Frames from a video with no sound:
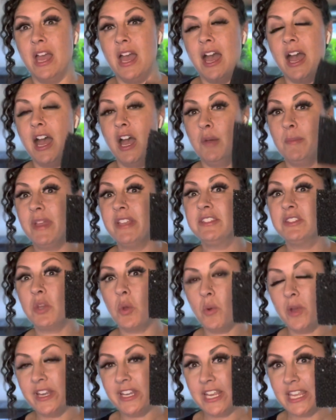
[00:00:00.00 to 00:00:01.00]
It's
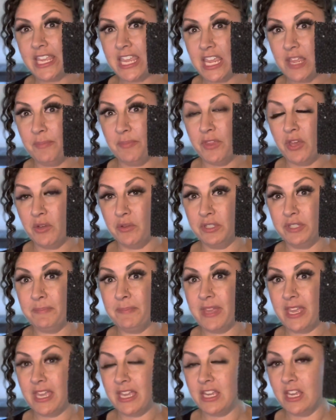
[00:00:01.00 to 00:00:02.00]
going to keep those
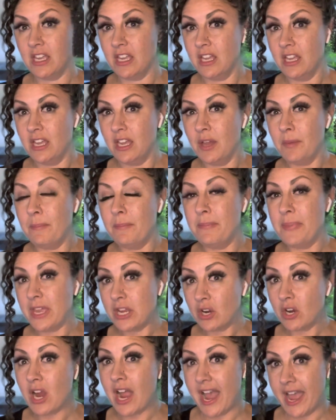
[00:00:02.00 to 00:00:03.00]

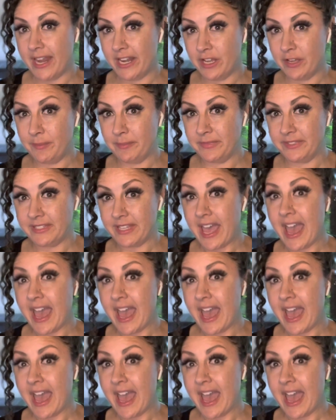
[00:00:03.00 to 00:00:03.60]
bigger items